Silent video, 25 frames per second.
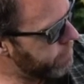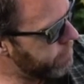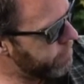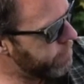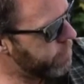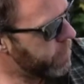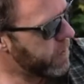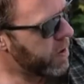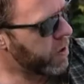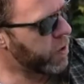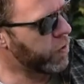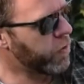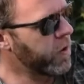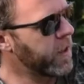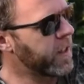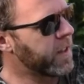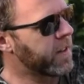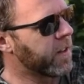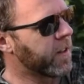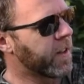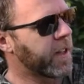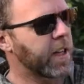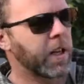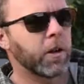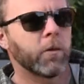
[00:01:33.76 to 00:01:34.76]
The tree's
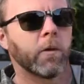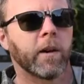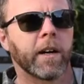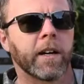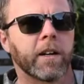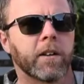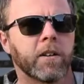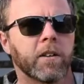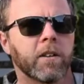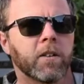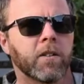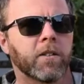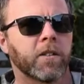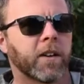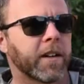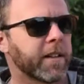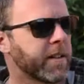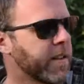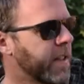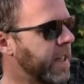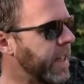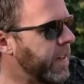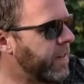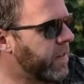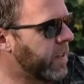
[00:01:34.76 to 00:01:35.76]
looking quite good, got nice
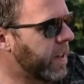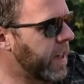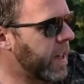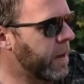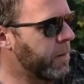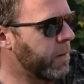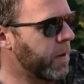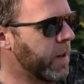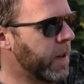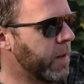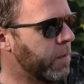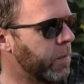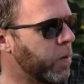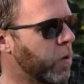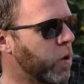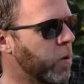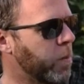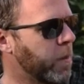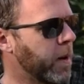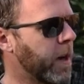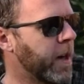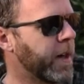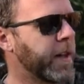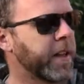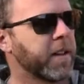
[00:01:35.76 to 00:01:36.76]
leaves on it, but the poor
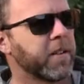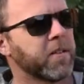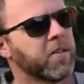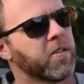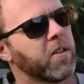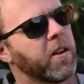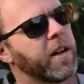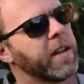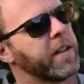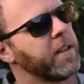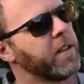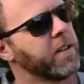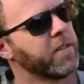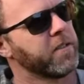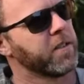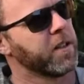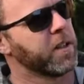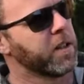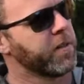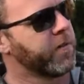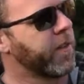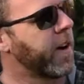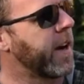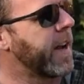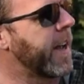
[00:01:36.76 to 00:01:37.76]
plant inside doesn't
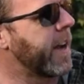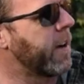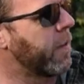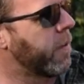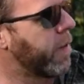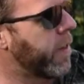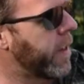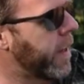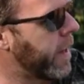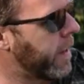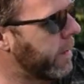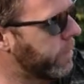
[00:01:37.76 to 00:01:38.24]
look very healthy.